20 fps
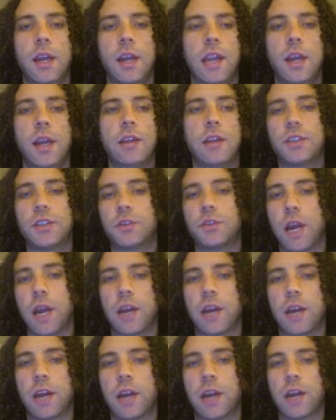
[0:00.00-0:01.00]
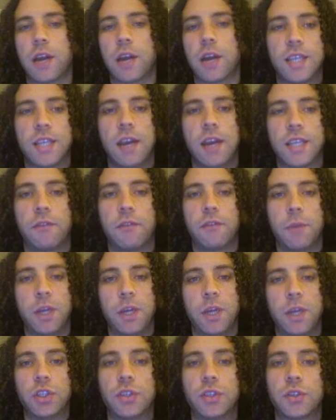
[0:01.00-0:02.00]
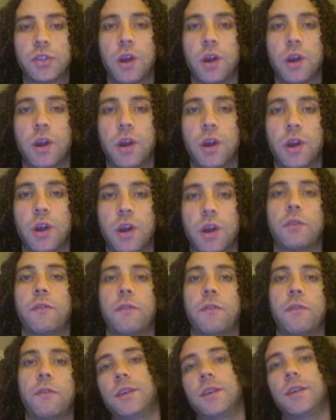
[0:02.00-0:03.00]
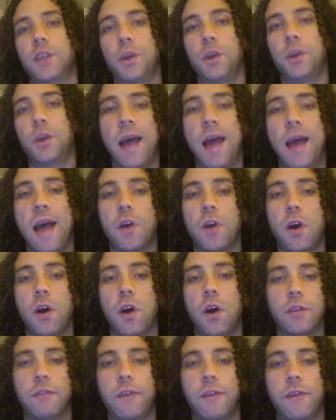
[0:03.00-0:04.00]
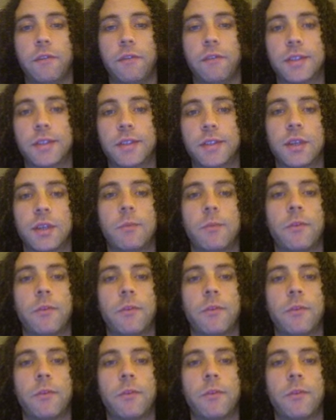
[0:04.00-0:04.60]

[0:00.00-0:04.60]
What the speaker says: Now this directory will contain information describing other files that you have on the file system.